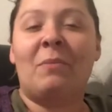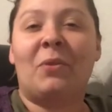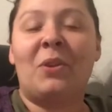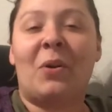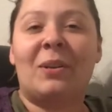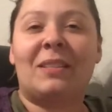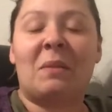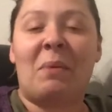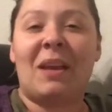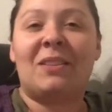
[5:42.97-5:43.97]
you'll notice the
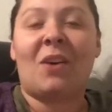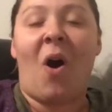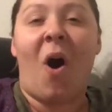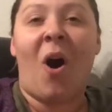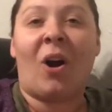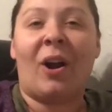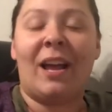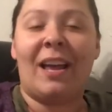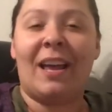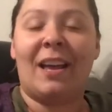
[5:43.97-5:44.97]
pigs are
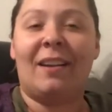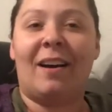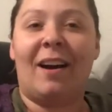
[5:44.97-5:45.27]
in